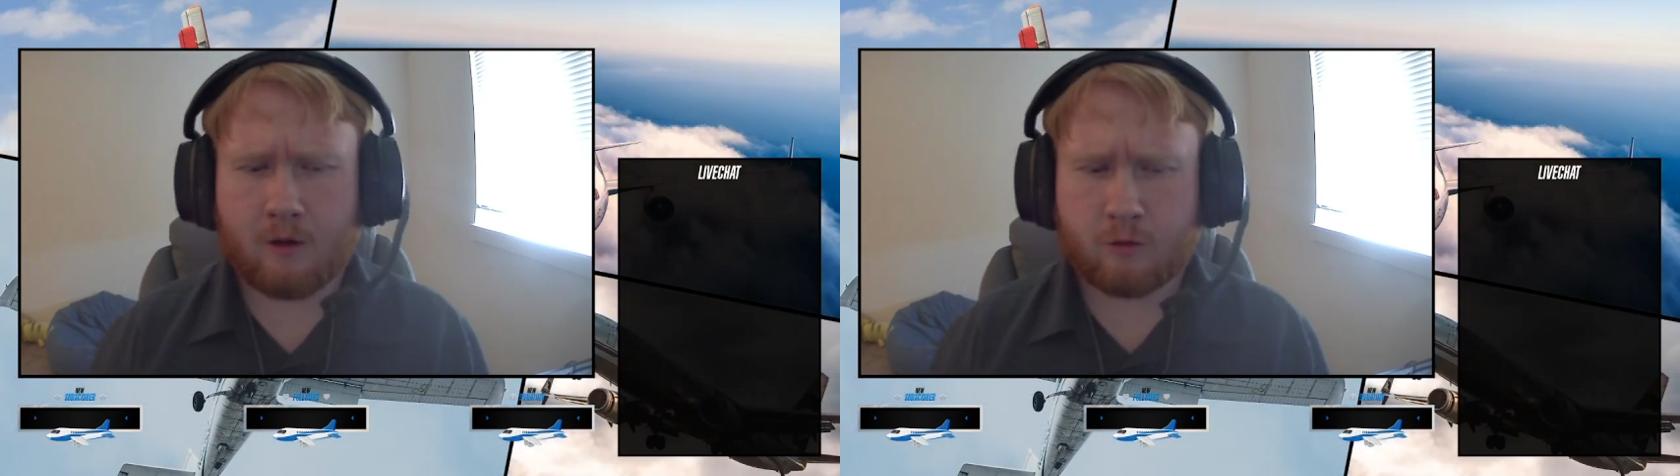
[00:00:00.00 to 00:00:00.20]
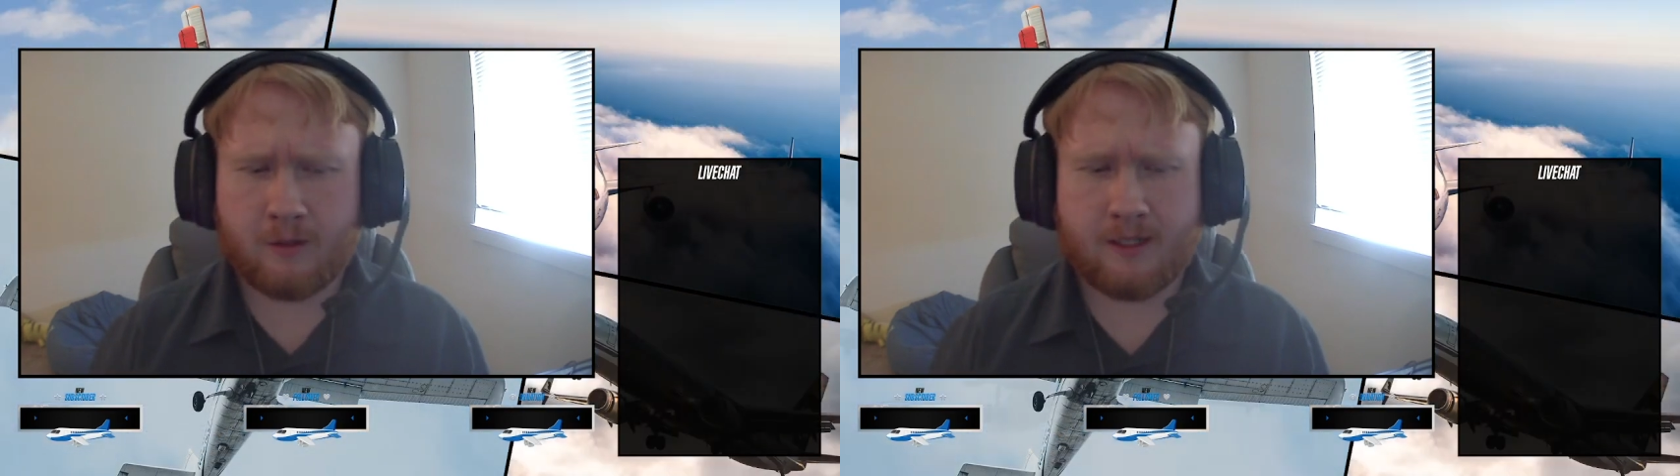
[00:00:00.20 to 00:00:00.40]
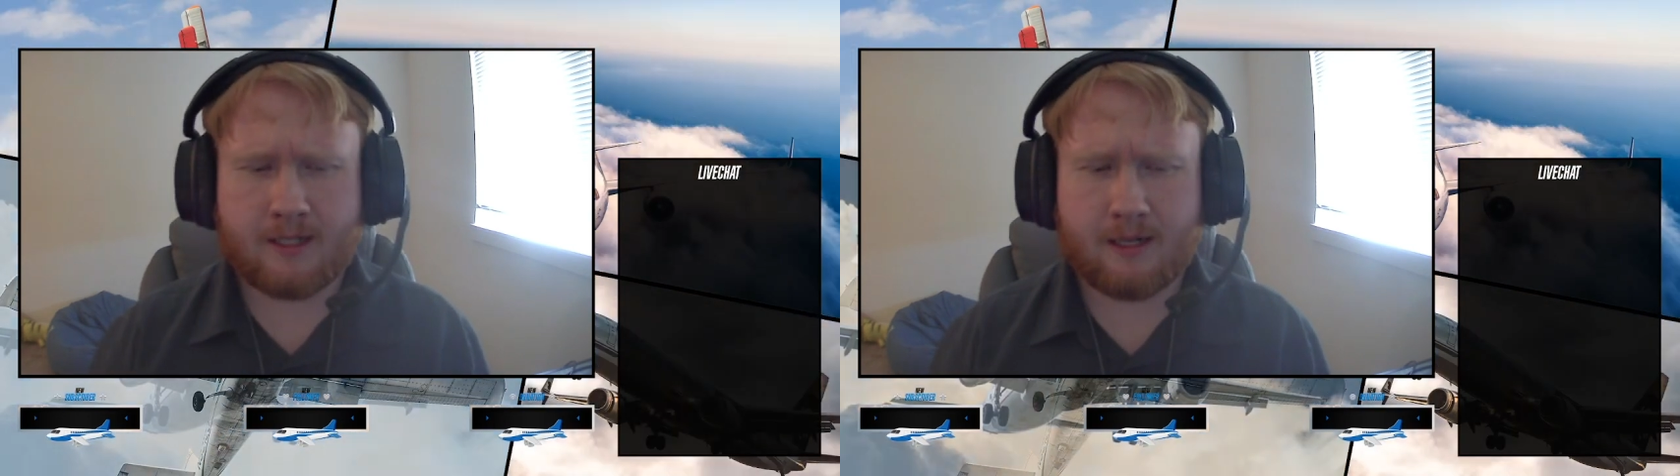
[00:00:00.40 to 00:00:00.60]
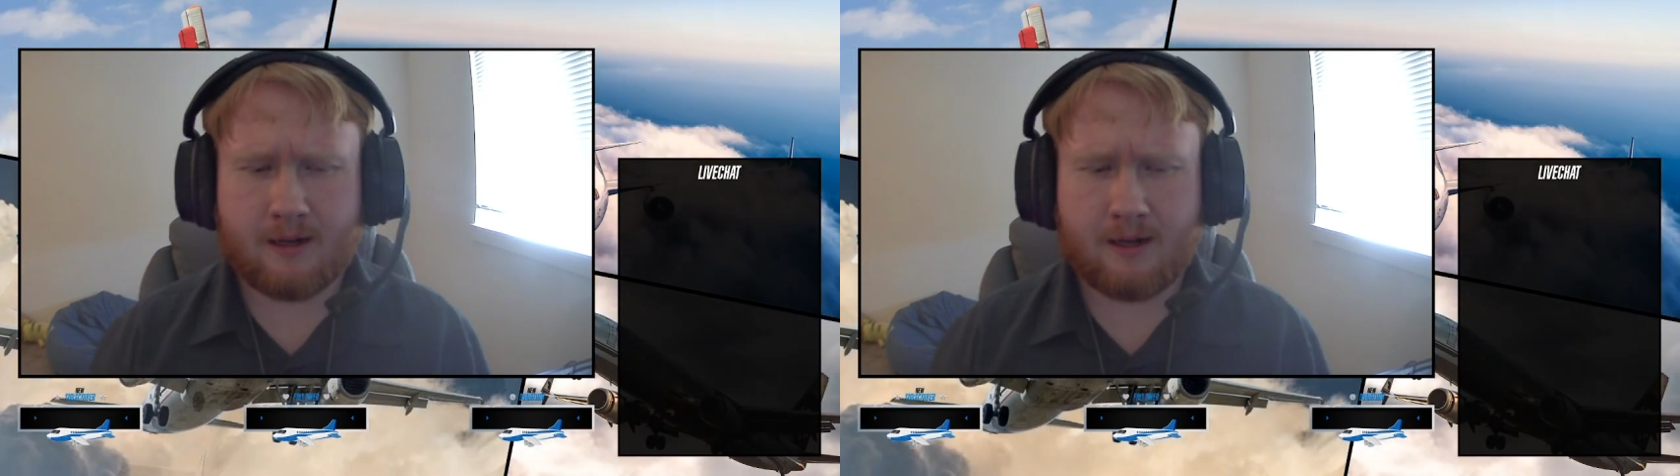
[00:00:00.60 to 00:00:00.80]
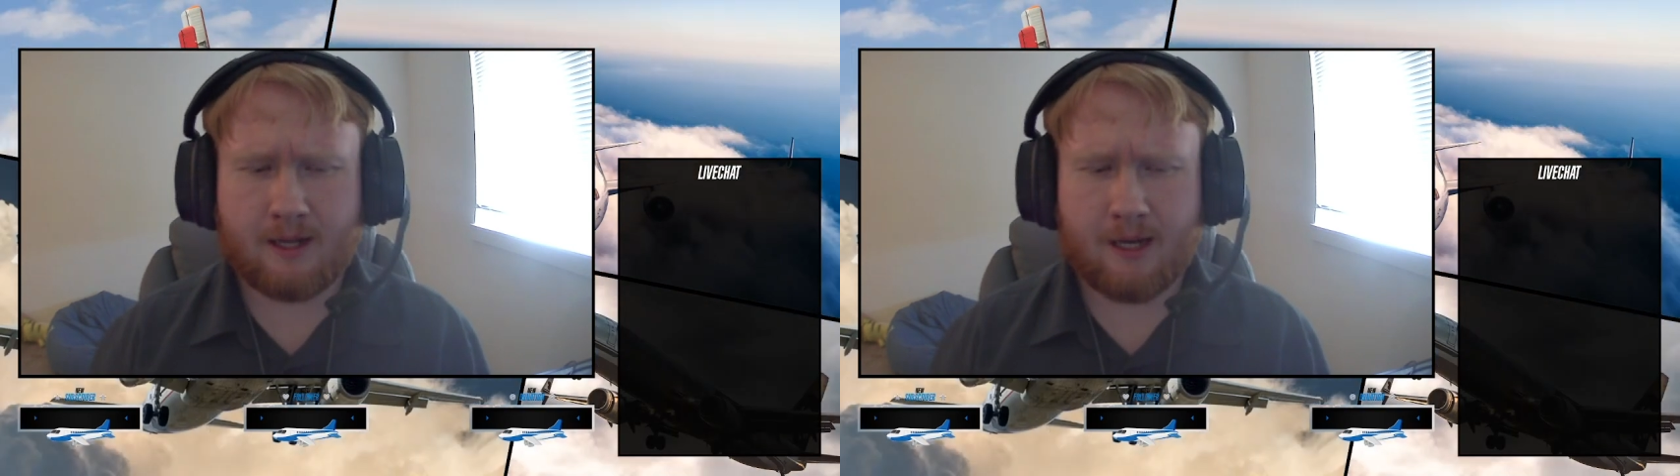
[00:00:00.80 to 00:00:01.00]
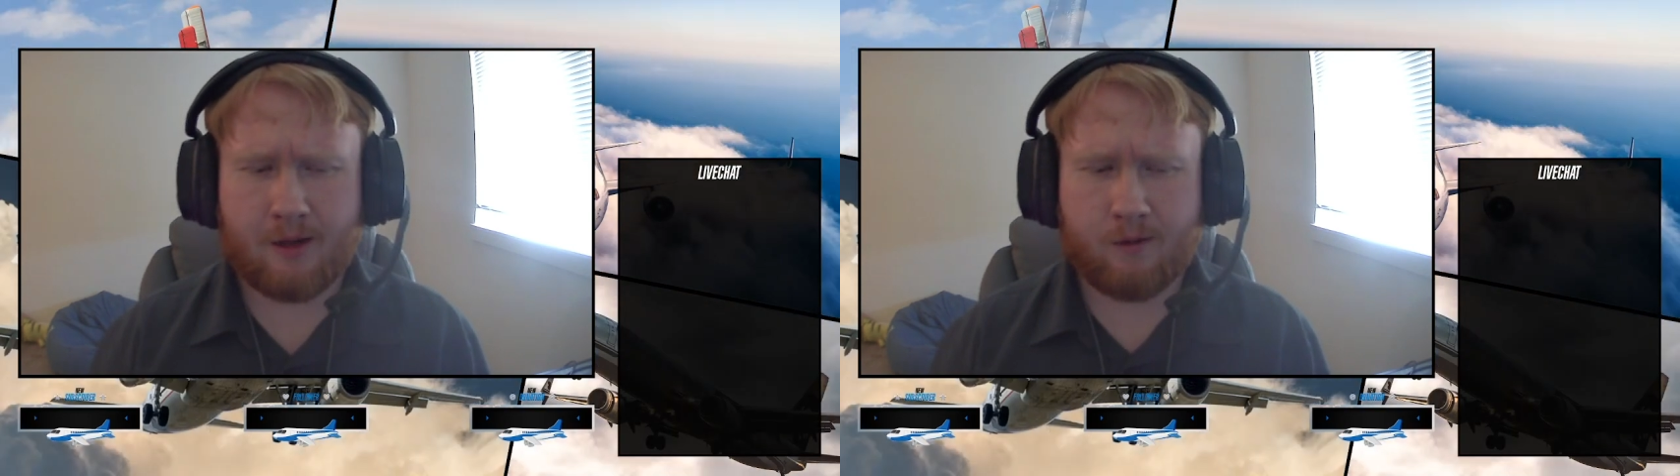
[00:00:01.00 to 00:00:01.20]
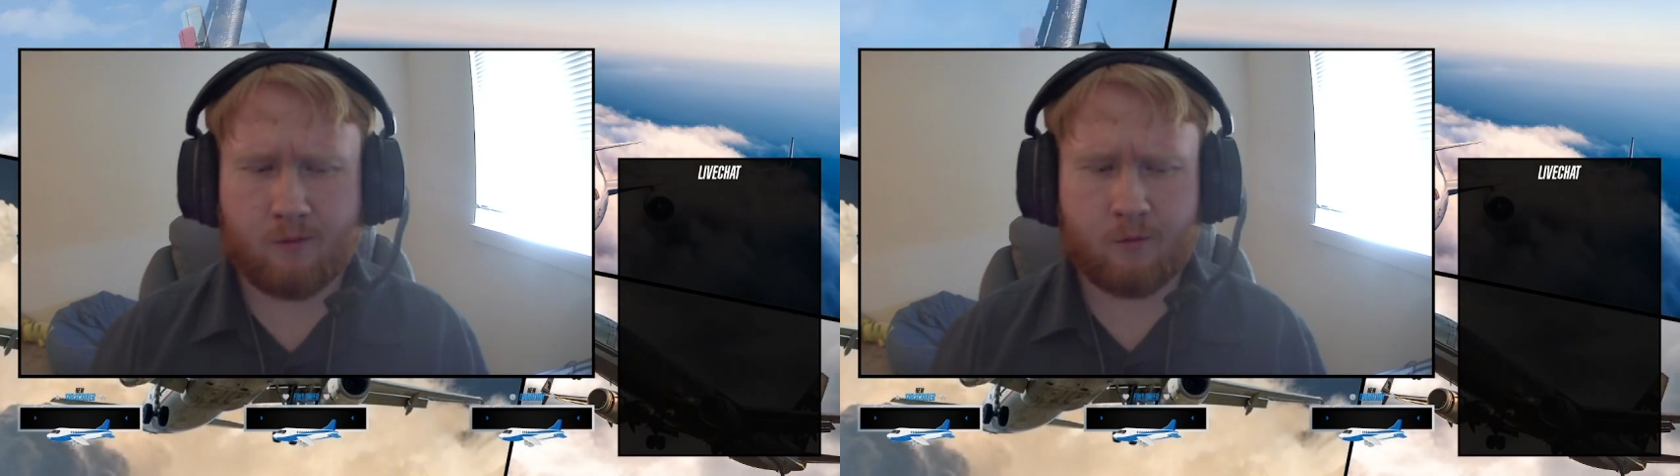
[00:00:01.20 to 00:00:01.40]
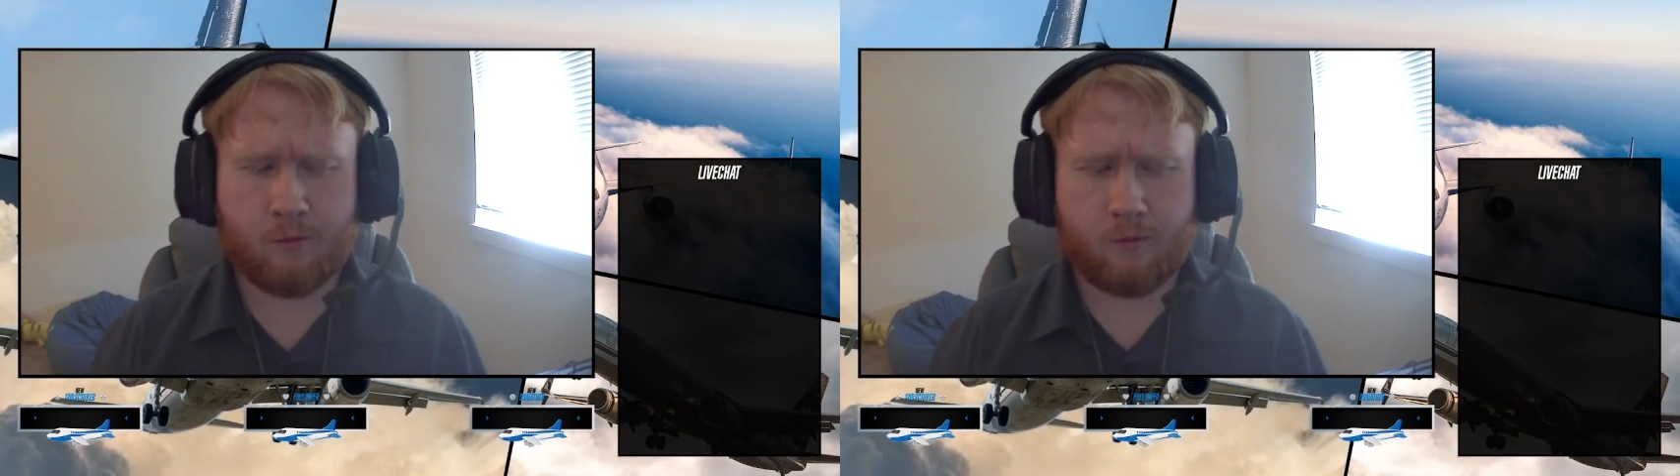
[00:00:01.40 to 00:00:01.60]
Recently,
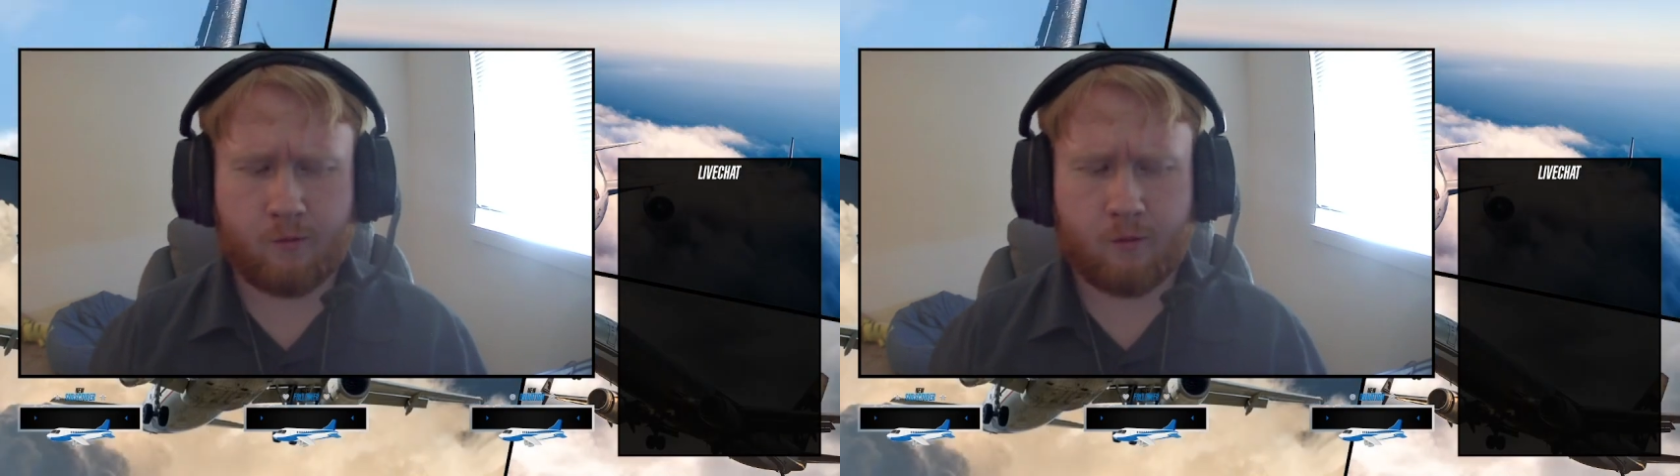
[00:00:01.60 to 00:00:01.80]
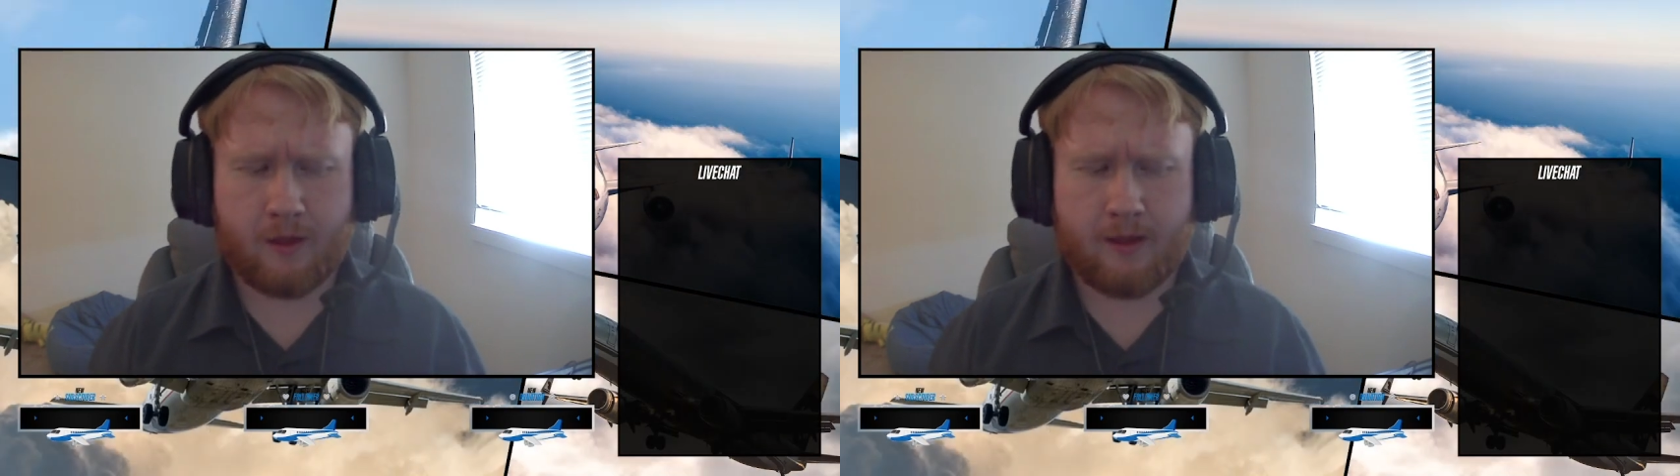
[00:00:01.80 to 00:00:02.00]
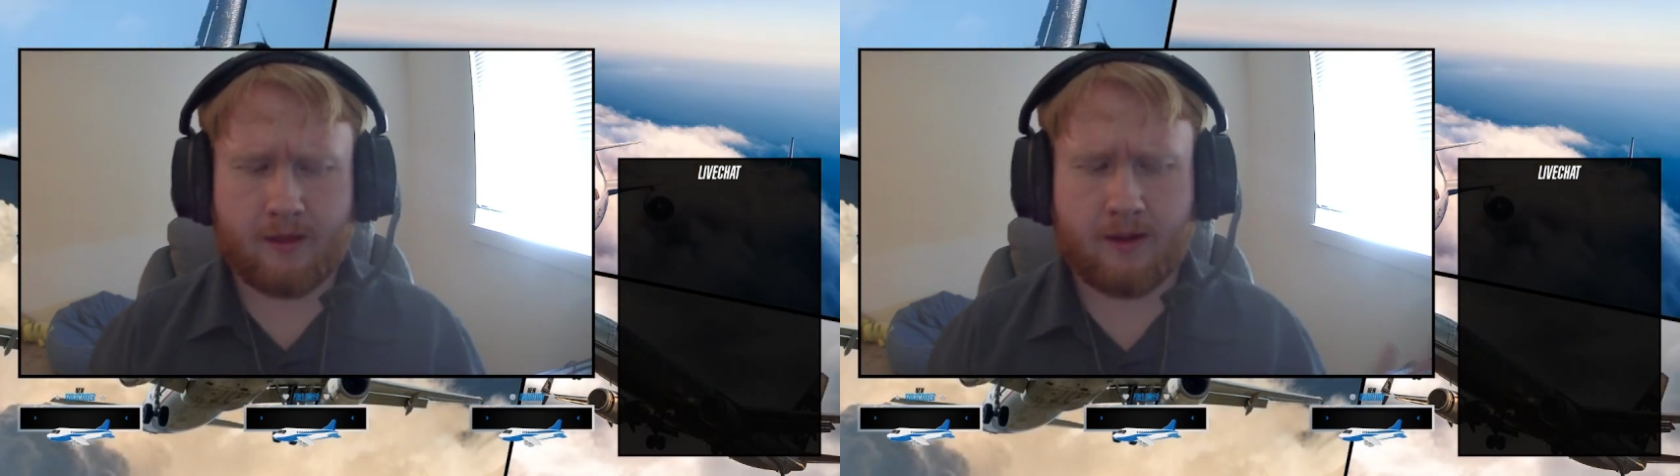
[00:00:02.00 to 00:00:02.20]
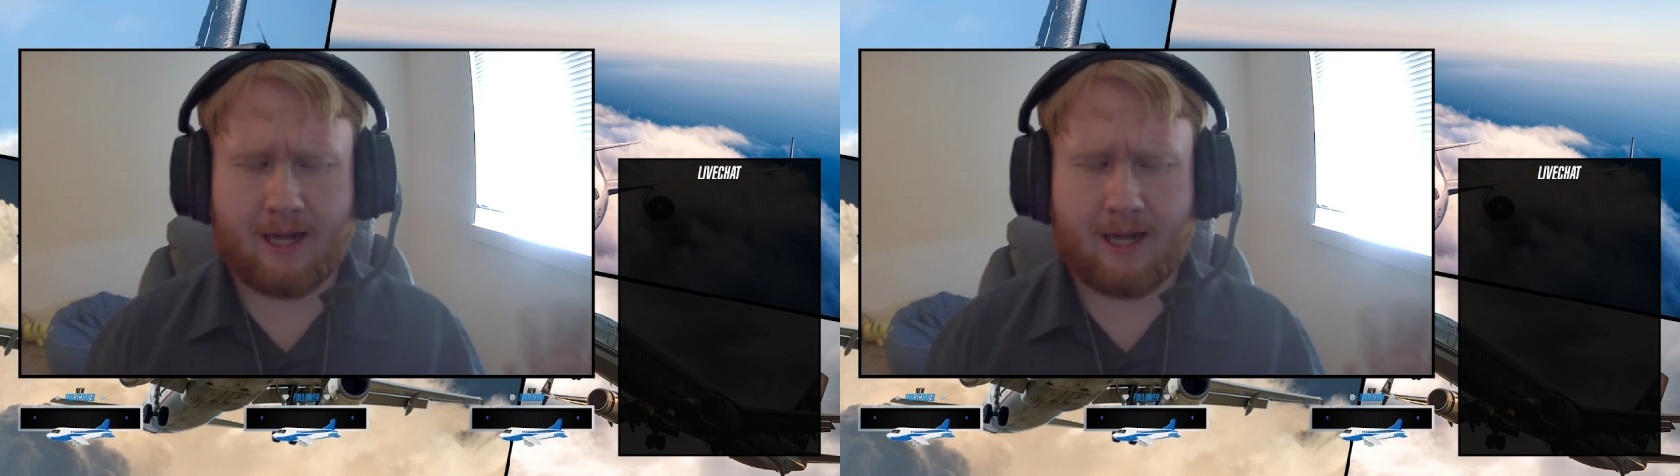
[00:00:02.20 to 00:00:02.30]
within the